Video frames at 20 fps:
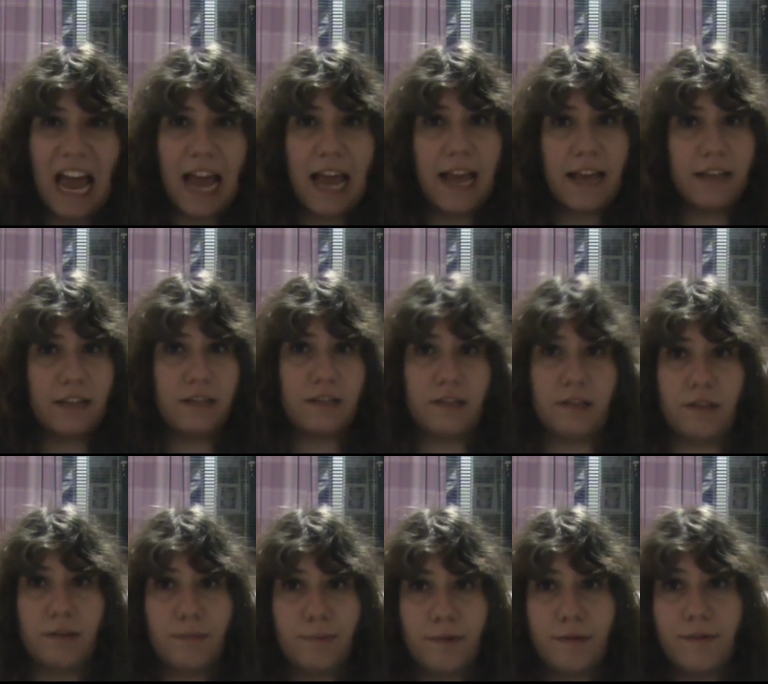
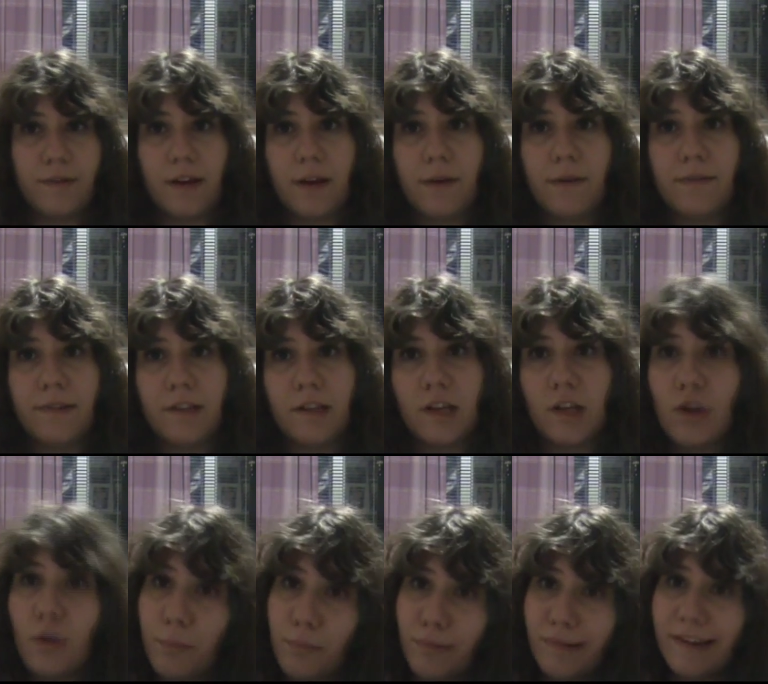excellent movie. So
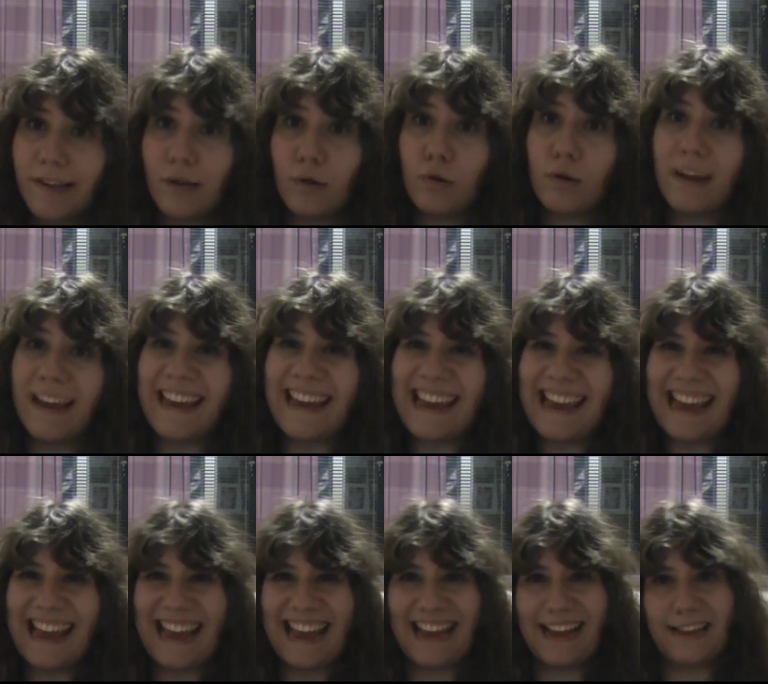not pretty good,
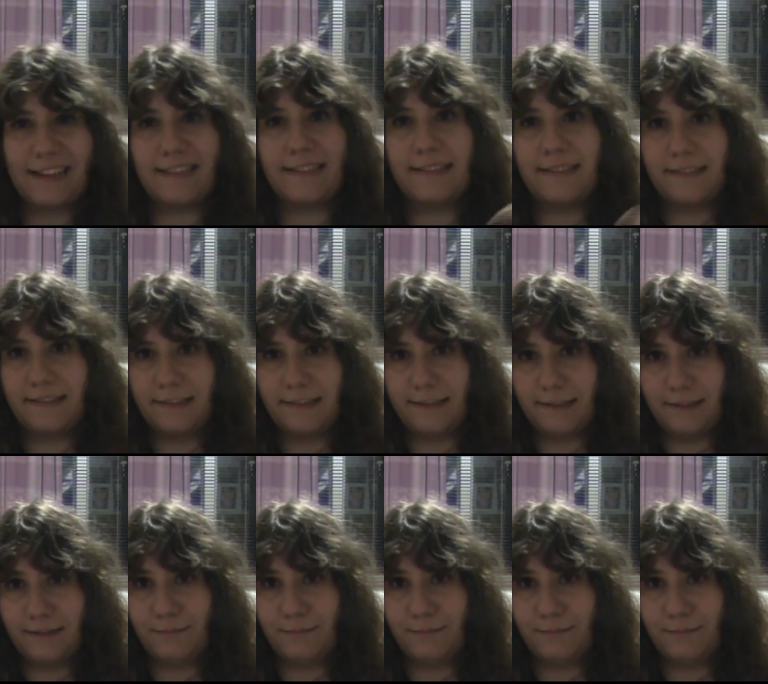excellent